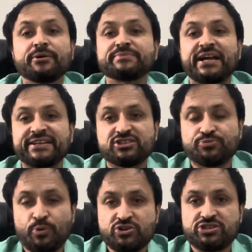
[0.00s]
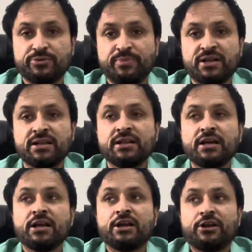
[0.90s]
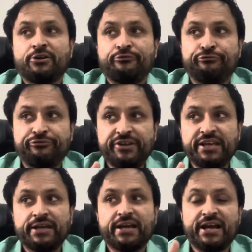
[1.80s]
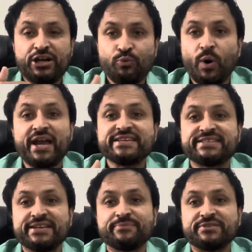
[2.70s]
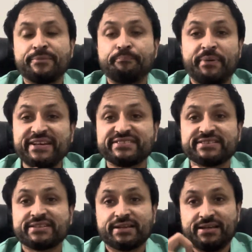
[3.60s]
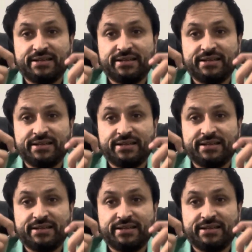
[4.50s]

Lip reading: that is possible, we advise him the best.